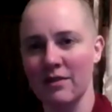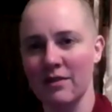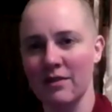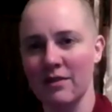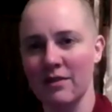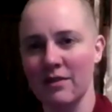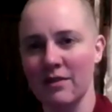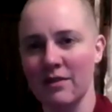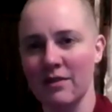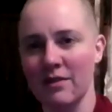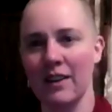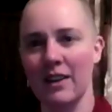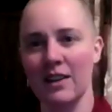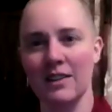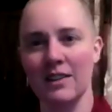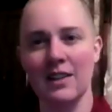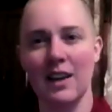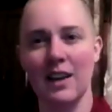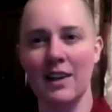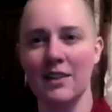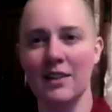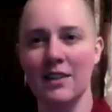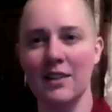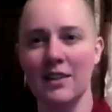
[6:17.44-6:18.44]
And it's
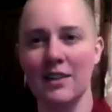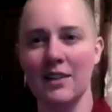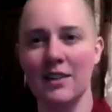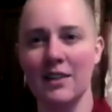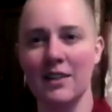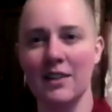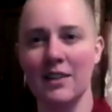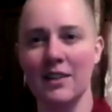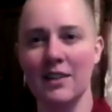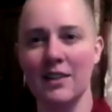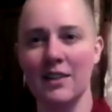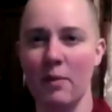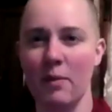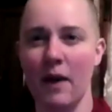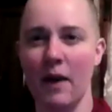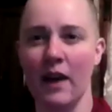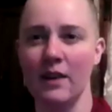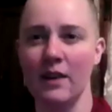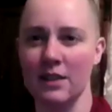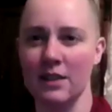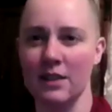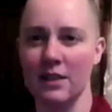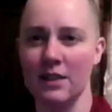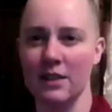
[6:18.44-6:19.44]
kind of like coming back
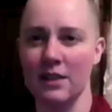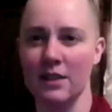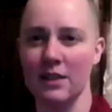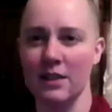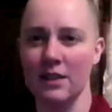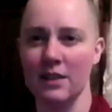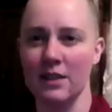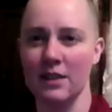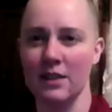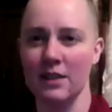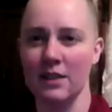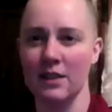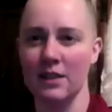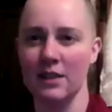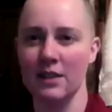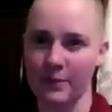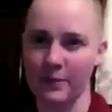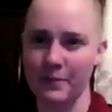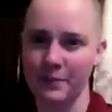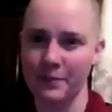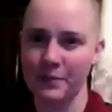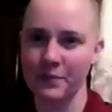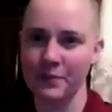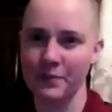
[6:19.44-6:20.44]
to safety,
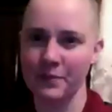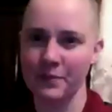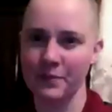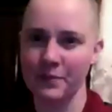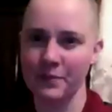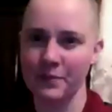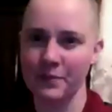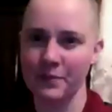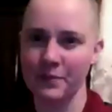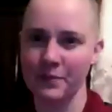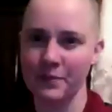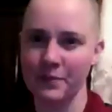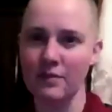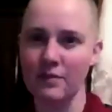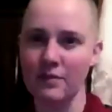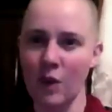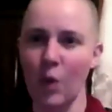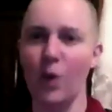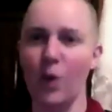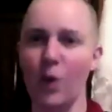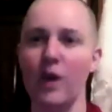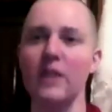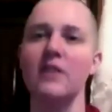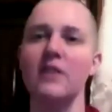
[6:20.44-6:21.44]

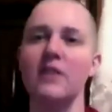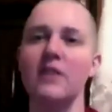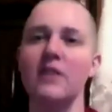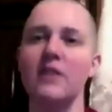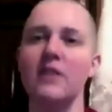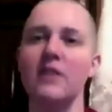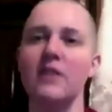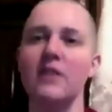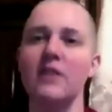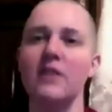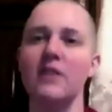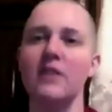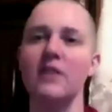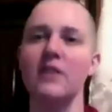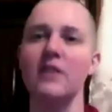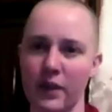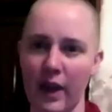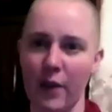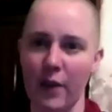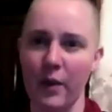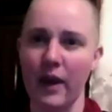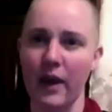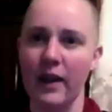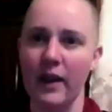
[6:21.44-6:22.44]
or it can start to feel
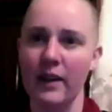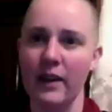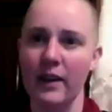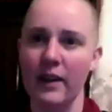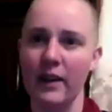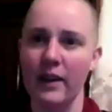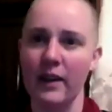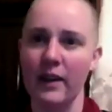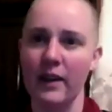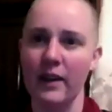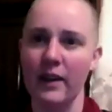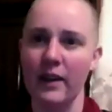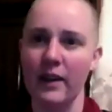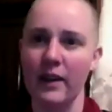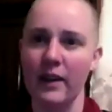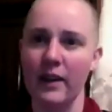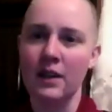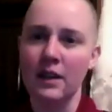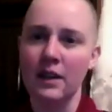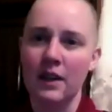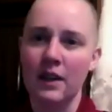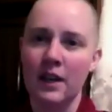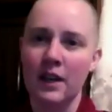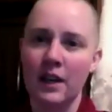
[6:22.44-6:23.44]
that way.
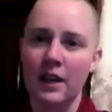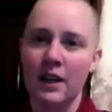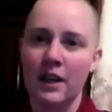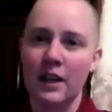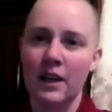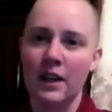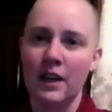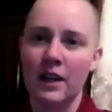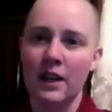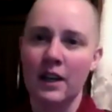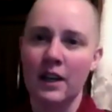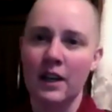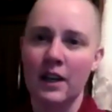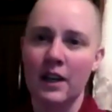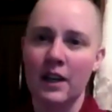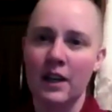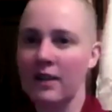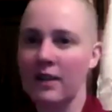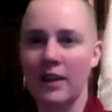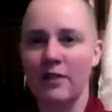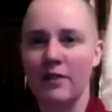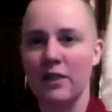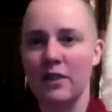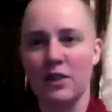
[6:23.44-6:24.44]
So
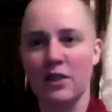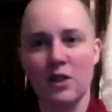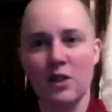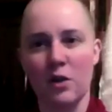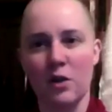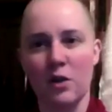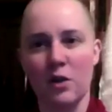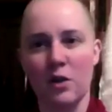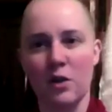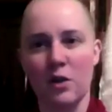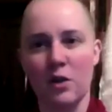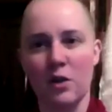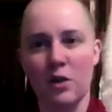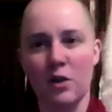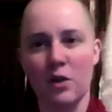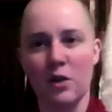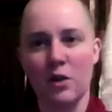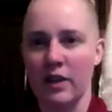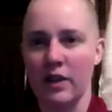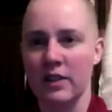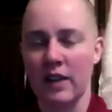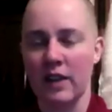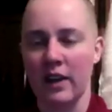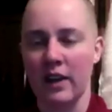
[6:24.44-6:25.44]
even if it's only for
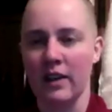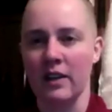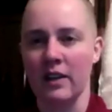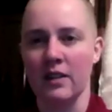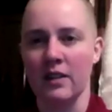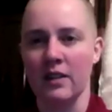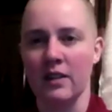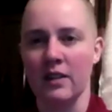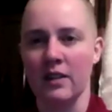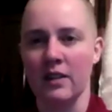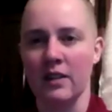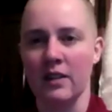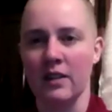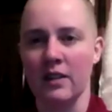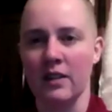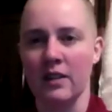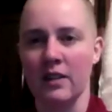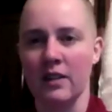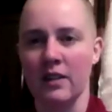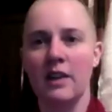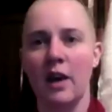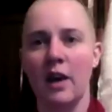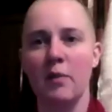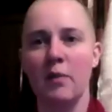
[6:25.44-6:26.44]
30 seconds,
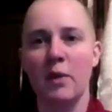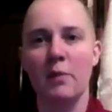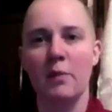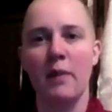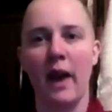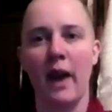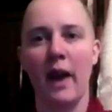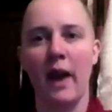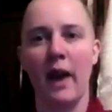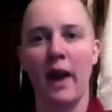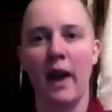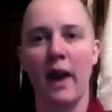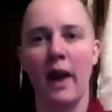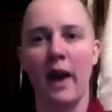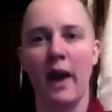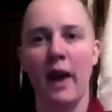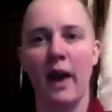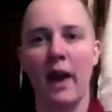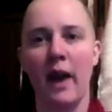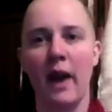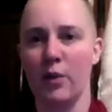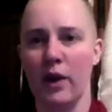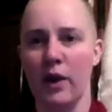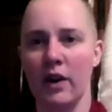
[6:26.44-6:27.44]
coming back to
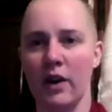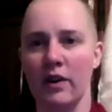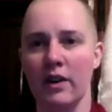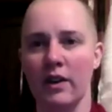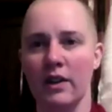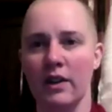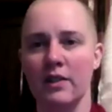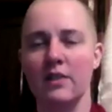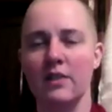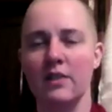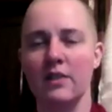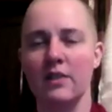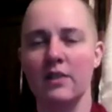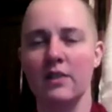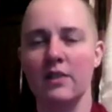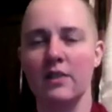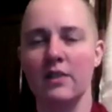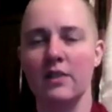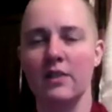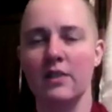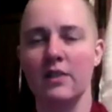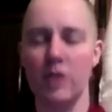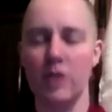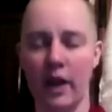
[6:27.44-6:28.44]
body awareness,
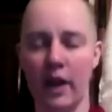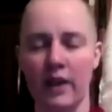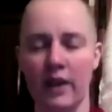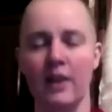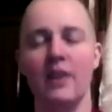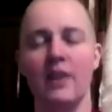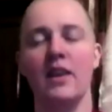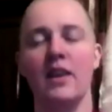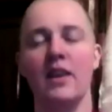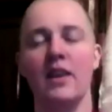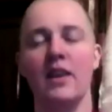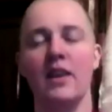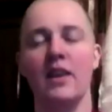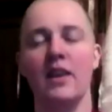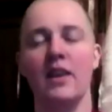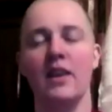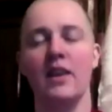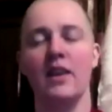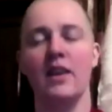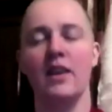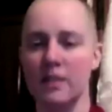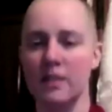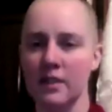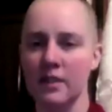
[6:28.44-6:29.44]
checking in with
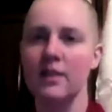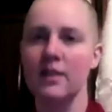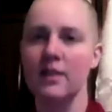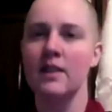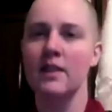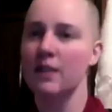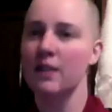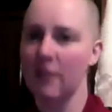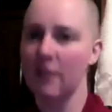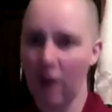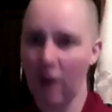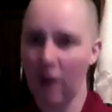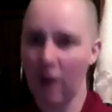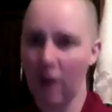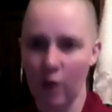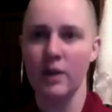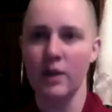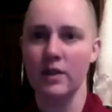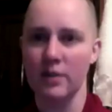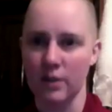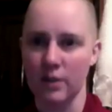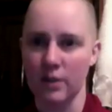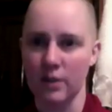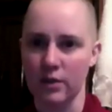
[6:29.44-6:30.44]
it,
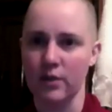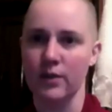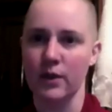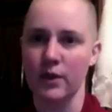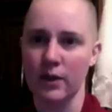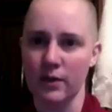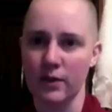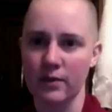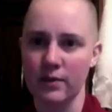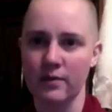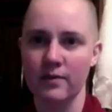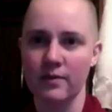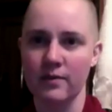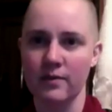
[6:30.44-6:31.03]
always useful.